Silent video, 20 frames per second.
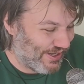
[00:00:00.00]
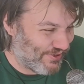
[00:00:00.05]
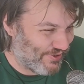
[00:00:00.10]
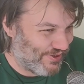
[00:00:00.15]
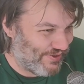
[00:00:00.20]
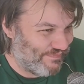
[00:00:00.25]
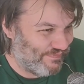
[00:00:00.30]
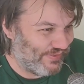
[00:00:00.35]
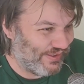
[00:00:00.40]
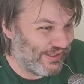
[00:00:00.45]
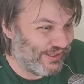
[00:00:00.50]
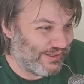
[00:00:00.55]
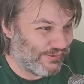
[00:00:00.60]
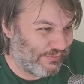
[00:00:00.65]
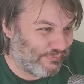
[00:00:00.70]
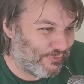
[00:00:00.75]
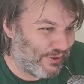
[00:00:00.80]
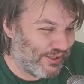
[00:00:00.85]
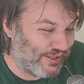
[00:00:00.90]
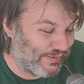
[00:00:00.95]
car,
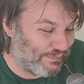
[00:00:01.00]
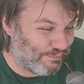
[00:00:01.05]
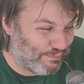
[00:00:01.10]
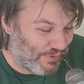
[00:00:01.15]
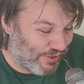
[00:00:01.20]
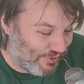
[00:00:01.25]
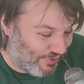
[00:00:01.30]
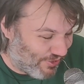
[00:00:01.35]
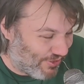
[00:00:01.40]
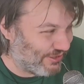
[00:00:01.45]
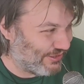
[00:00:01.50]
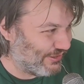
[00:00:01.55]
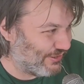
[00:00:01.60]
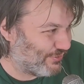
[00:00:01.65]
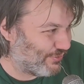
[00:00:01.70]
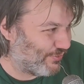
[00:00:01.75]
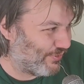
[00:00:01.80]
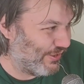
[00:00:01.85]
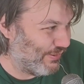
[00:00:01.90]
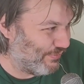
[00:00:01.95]
the one that belonged to a
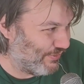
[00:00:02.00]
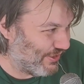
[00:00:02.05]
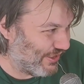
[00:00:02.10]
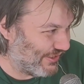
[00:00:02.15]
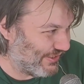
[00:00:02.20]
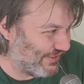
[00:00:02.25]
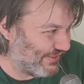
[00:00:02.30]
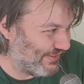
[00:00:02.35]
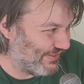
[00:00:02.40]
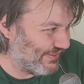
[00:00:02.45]
Tory Bugatti.